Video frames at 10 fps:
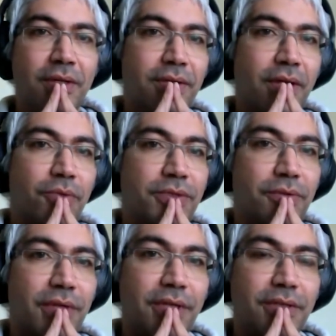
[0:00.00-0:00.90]
that was
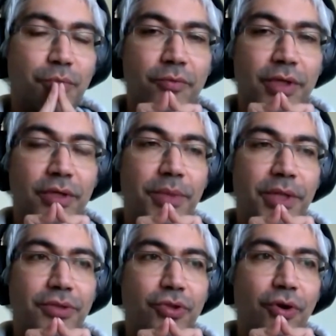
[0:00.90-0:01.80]
released with
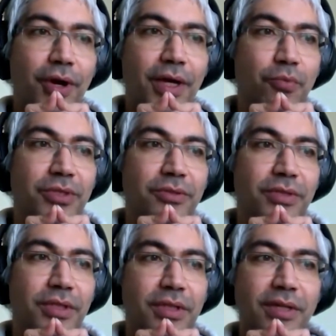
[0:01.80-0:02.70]
Bill Joy was
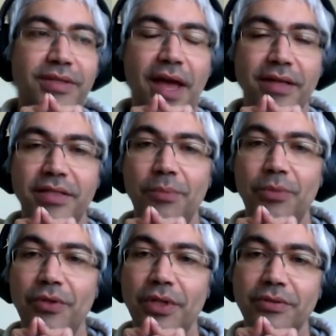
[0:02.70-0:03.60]
using the exact same
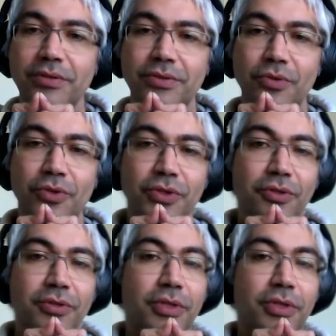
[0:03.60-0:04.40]
Unix source code.